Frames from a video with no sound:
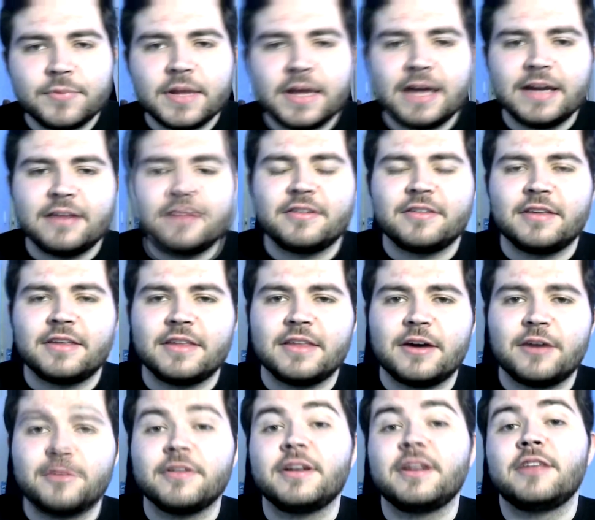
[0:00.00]
And I just think
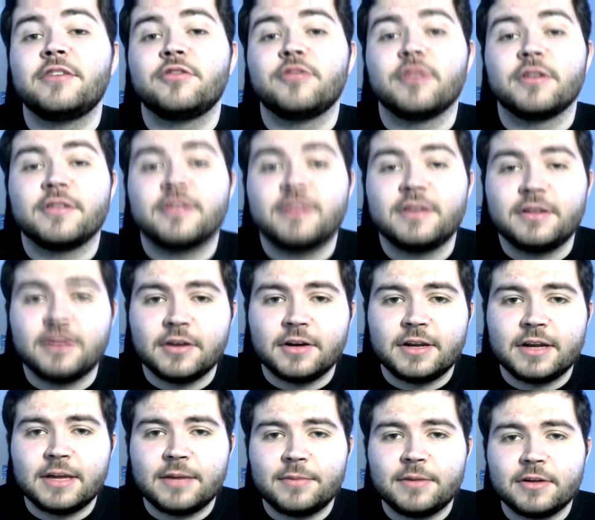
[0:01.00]
that was an interesting
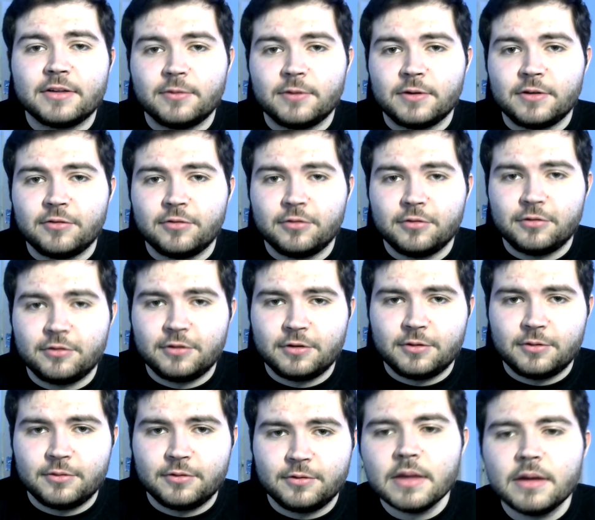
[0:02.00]
dynamic to
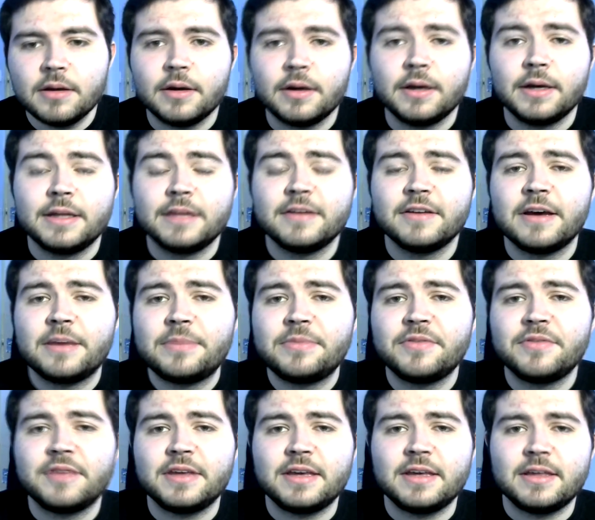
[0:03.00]
introduce. In terms
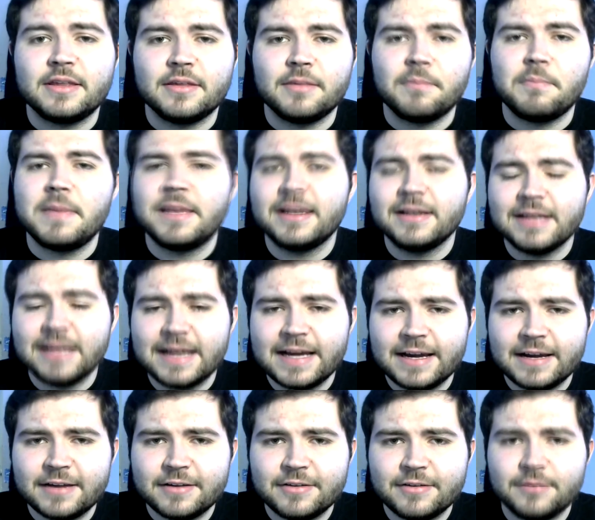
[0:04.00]
of the middle
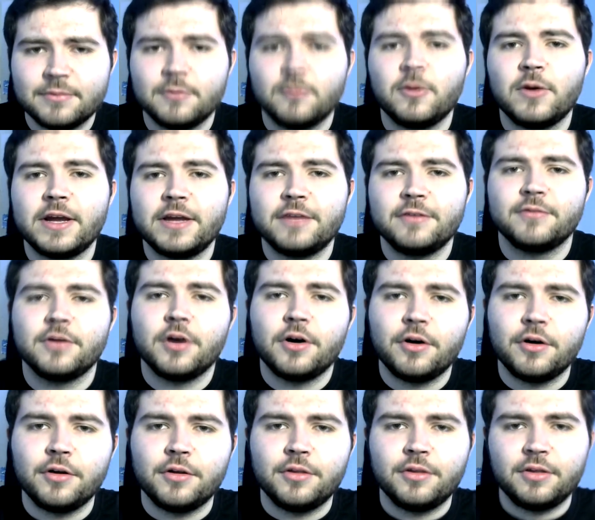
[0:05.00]
act, where you've
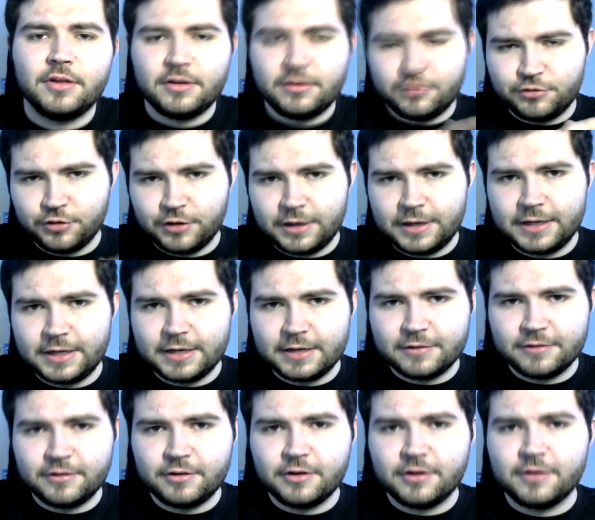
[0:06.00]
got this
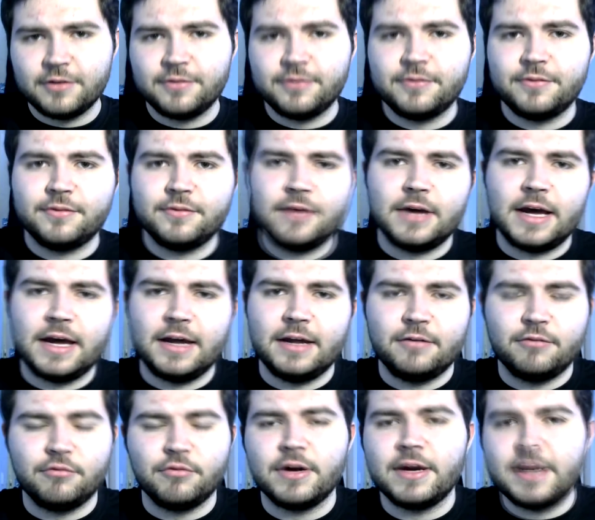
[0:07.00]
training stuff,
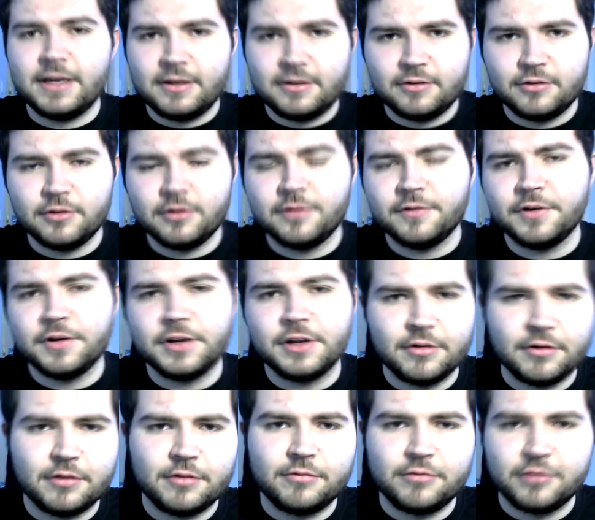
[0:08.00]
and Rey sort of on
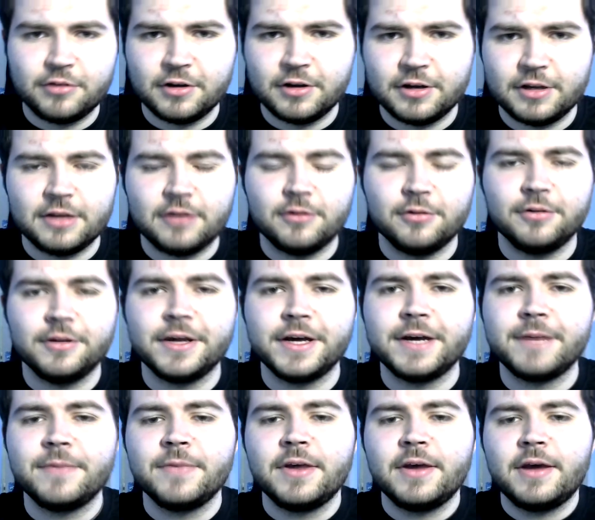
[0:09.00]
her own journey and all
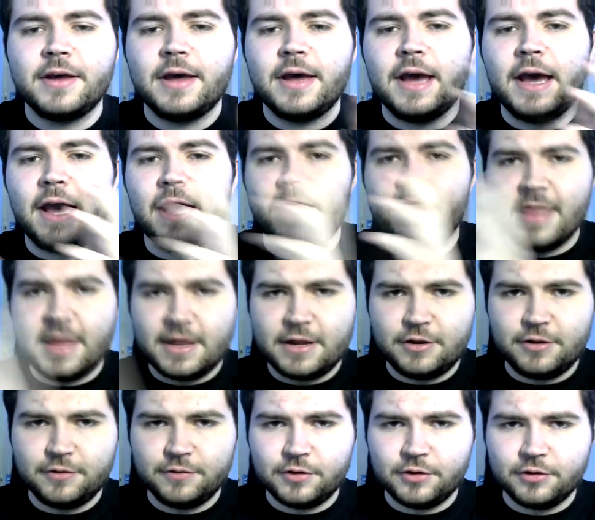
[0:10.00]
that, and then
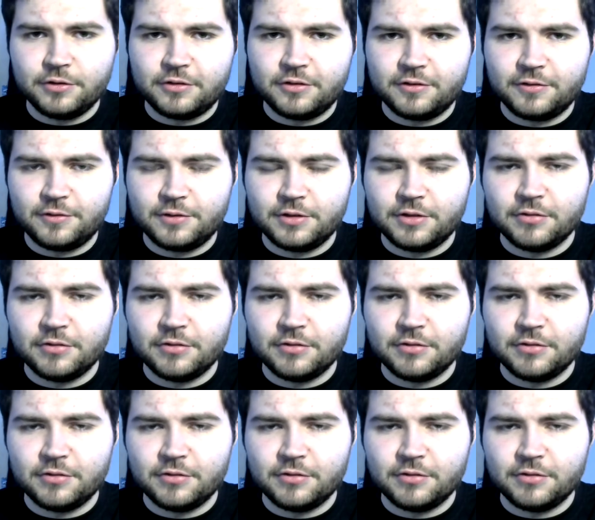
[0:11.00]
you've got the stuff with the